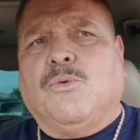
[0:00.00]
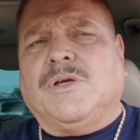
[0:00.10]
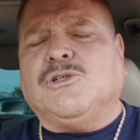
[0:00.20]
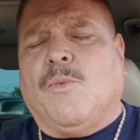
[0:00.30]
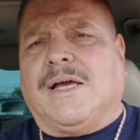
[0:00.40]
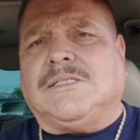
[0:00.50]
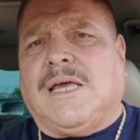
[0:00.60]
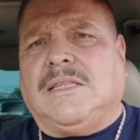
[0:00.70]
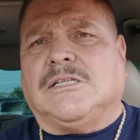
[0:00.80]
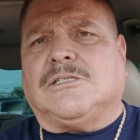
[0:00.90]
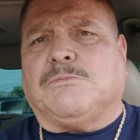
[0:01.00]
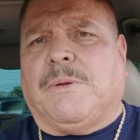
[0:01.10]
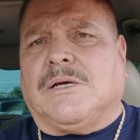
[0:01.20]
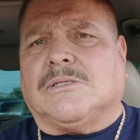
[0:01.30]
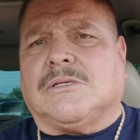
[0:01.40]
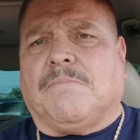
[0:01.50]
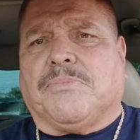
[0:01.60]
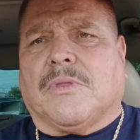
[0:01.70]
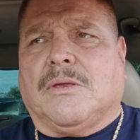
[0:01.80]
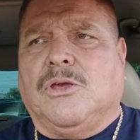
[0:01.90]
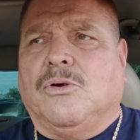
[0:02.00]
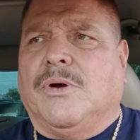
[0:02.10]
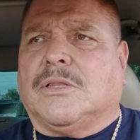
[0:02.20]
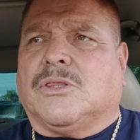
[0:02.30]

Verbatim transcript: the reason why I say this is because you know what?